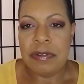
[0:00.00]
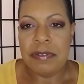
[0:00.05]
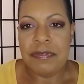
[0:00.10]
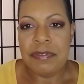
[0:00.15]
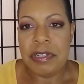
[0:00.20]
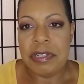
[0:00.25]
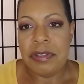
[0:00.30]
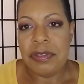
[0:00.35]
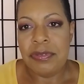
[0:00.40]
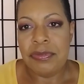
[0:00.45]

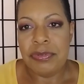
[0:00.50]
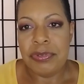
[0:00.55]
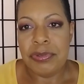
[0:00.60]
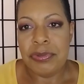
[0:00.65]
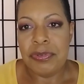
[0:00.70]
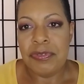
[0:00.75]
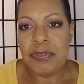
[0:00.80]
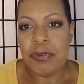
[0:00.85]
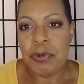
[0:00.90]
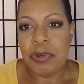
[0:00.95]
run it
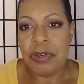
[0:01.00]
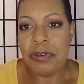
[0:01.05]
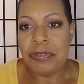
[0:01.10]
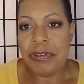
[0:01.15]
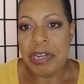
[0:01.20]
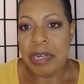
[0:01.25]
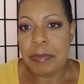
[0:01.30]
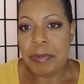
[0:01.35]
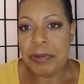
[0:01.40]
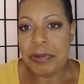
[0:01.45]
through for
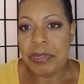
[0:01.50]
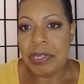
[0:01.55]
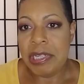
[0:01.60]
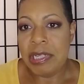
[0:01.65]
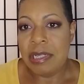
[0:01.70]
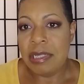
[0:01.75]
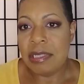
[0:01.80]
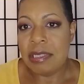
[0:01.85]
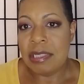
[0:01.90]
grammar and